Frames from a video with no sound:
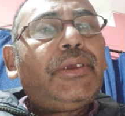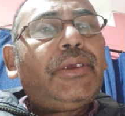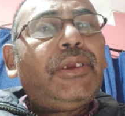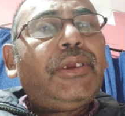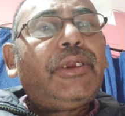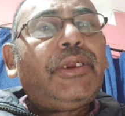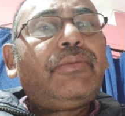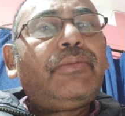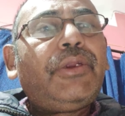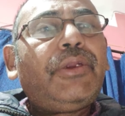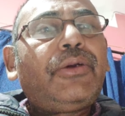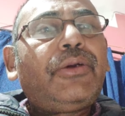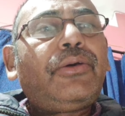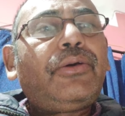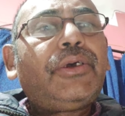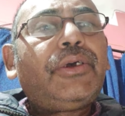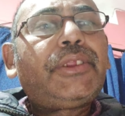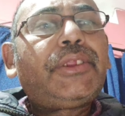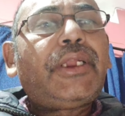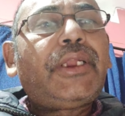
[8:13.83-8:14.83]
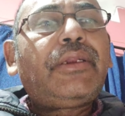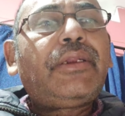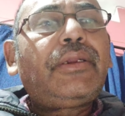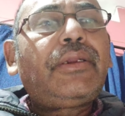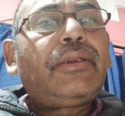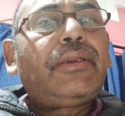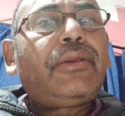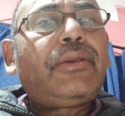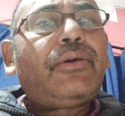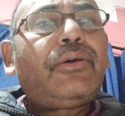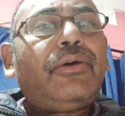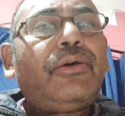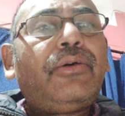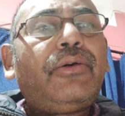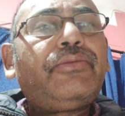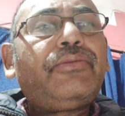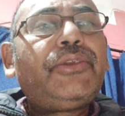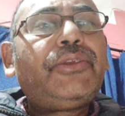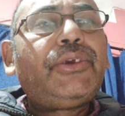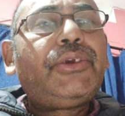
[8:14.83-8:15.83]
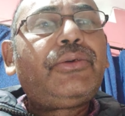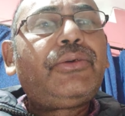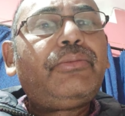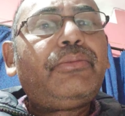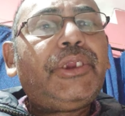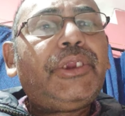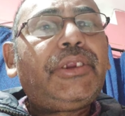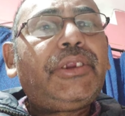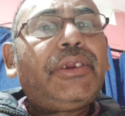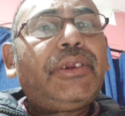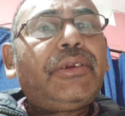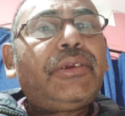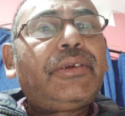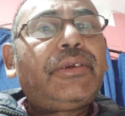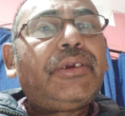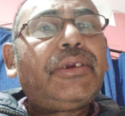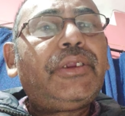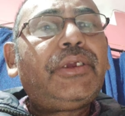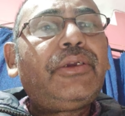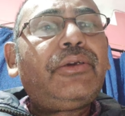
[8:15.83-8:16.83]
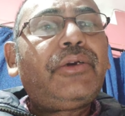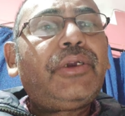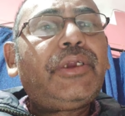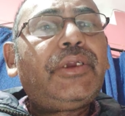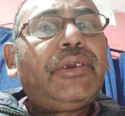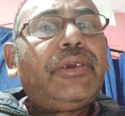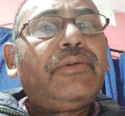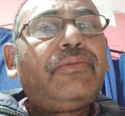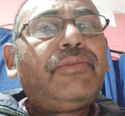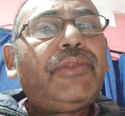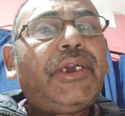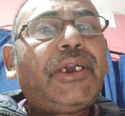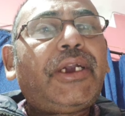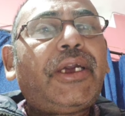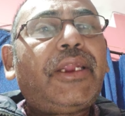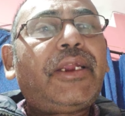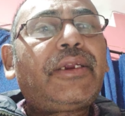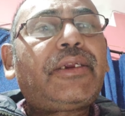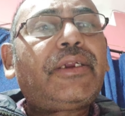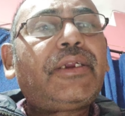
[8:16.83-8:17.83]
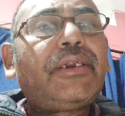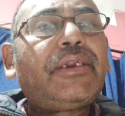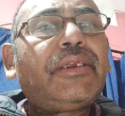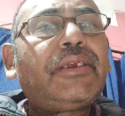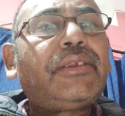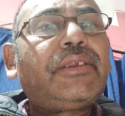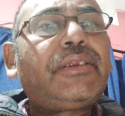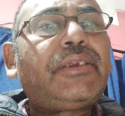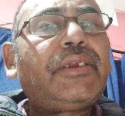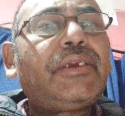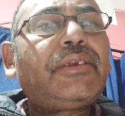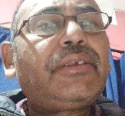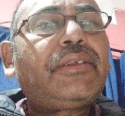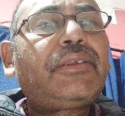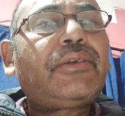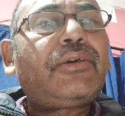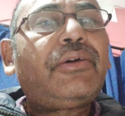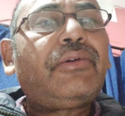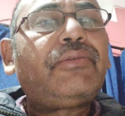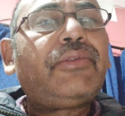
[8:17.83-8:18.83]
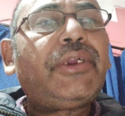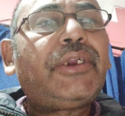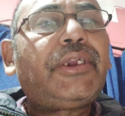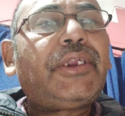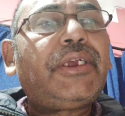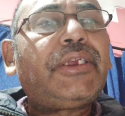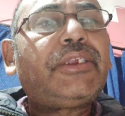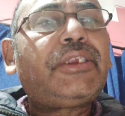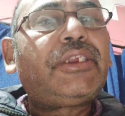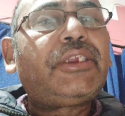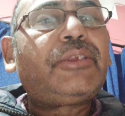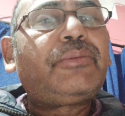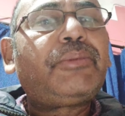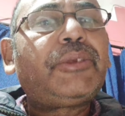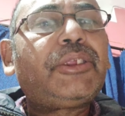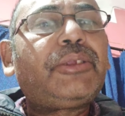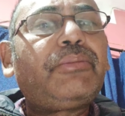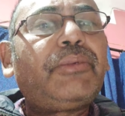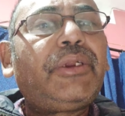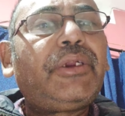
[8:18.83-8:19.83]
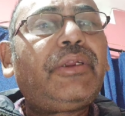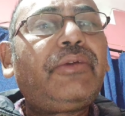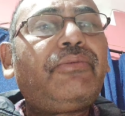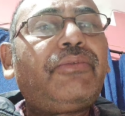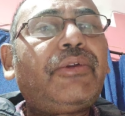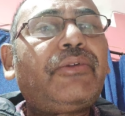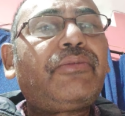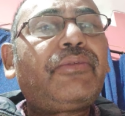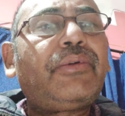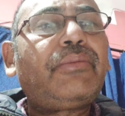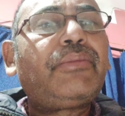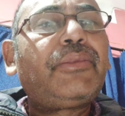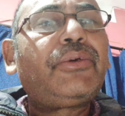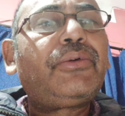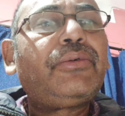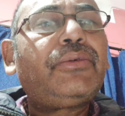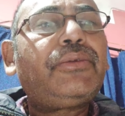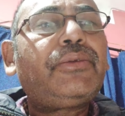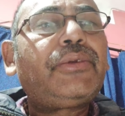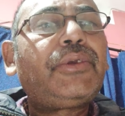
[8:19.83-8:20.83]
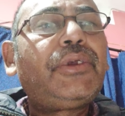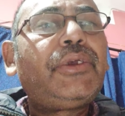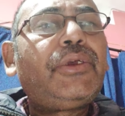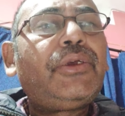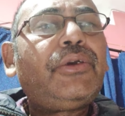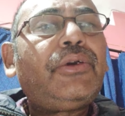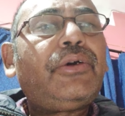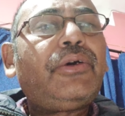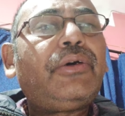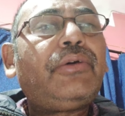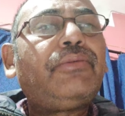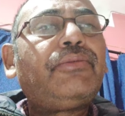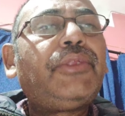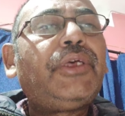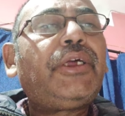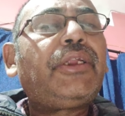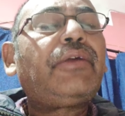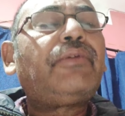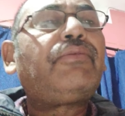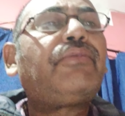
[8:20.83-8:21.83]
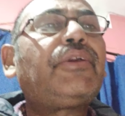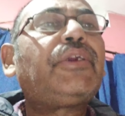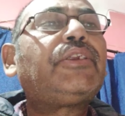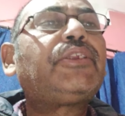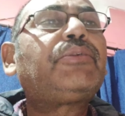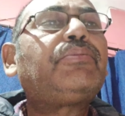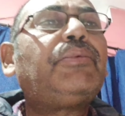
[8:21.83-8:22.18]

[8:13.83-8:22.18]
it will cause an off zero meter reading if the characteristics of the test specimen differ from those of the reference